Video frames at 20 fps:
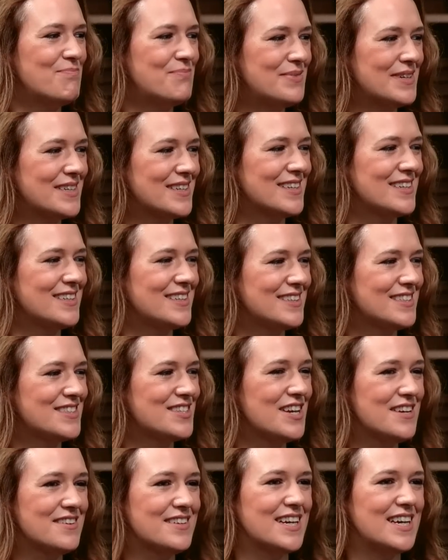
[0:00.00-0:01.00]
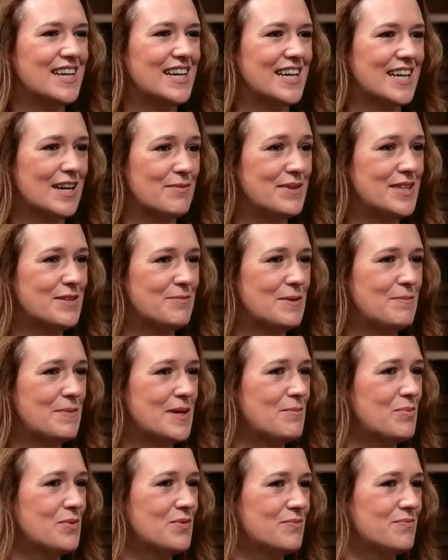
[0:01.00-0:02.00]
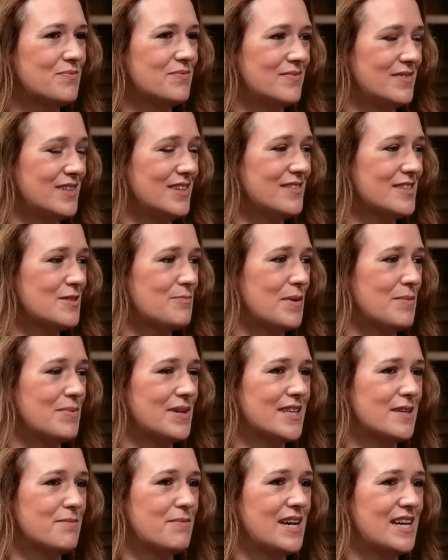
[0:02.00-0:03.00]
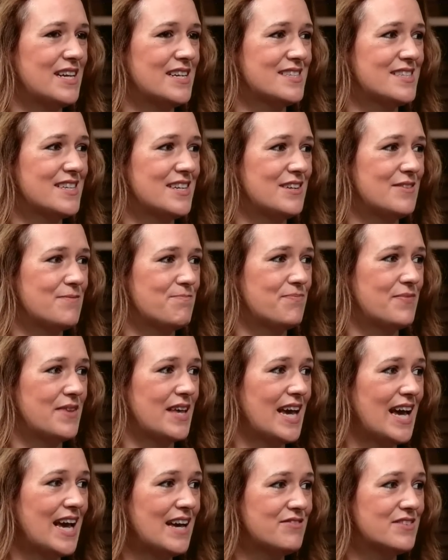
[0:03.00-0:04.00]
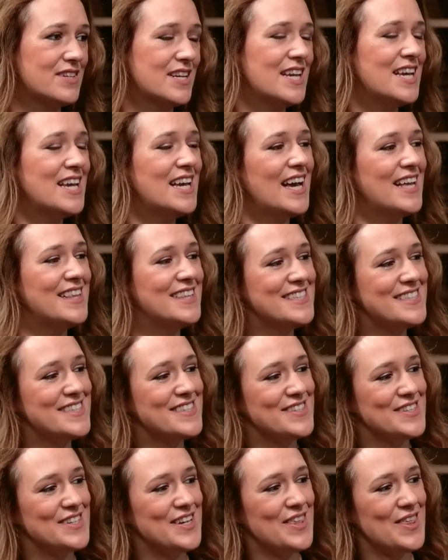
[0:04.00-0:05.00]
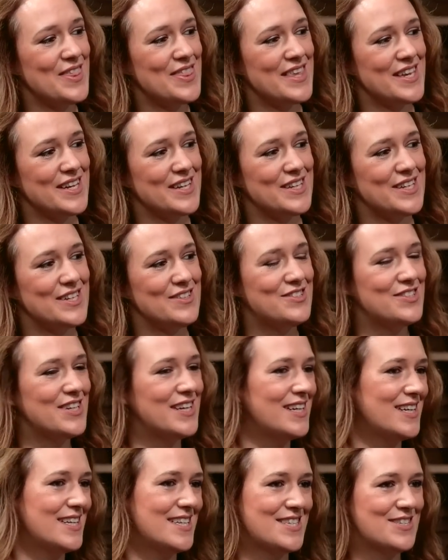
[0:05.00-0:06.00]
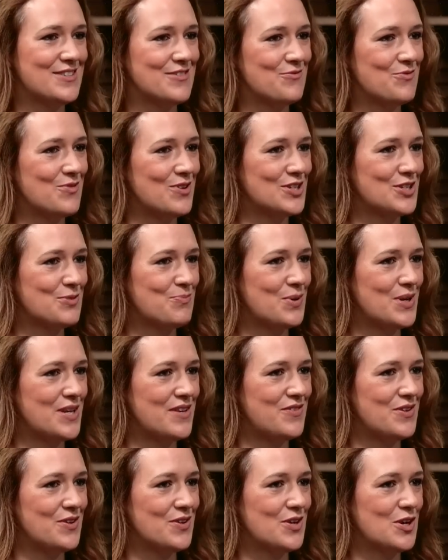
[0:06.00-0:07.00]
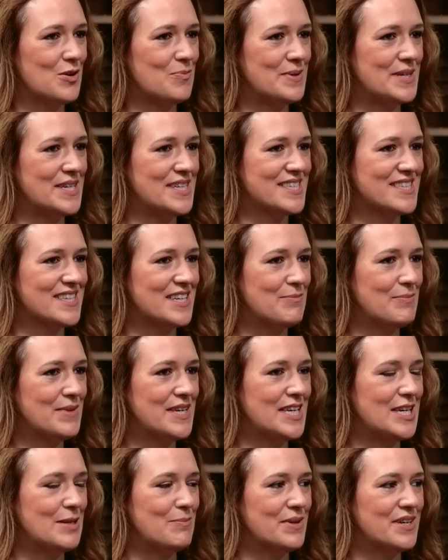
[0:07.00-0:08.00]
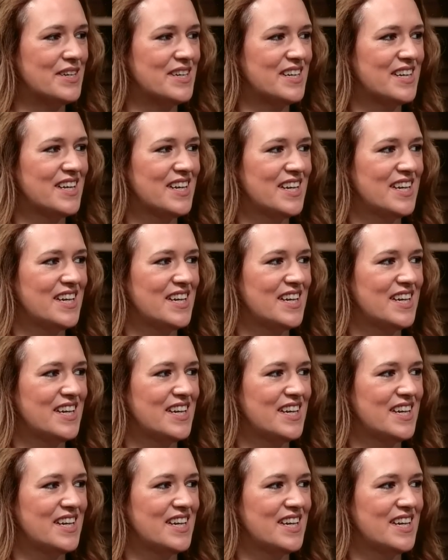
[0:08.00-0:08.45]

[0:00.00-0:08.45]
but toe curling. I mean, there'll be lots of people in the palace who haven't. And this is another thing, you know, journalists have watched preview copies like me, but